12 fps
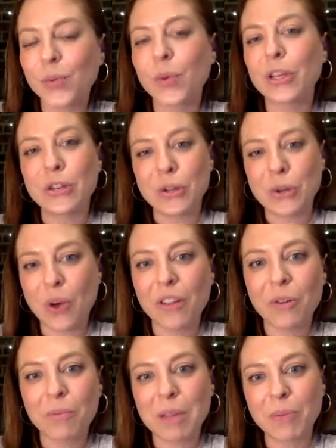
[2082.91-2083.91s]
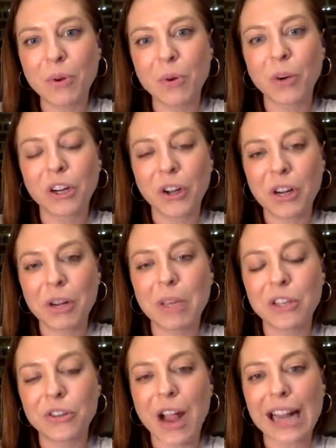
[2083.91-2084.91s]
We knew other people were going to
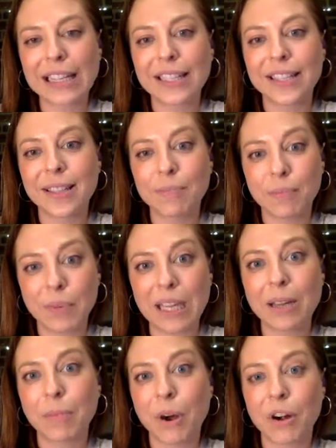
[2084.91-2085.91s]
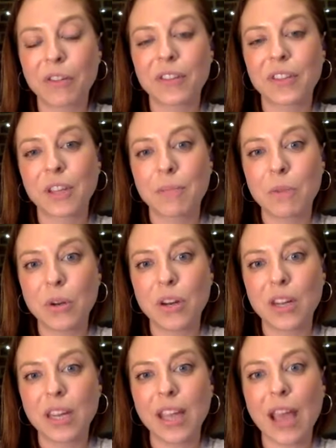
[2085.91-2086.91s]
be attracted to the, being a part of this
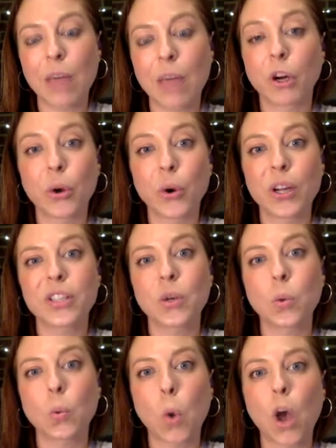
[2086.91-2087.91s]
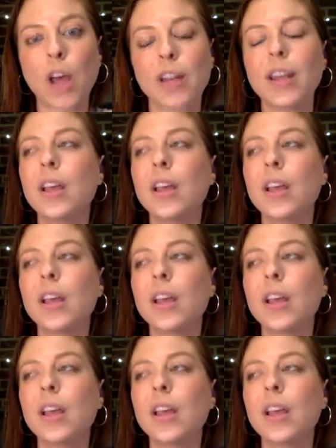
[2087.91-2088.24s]
community, and were going to want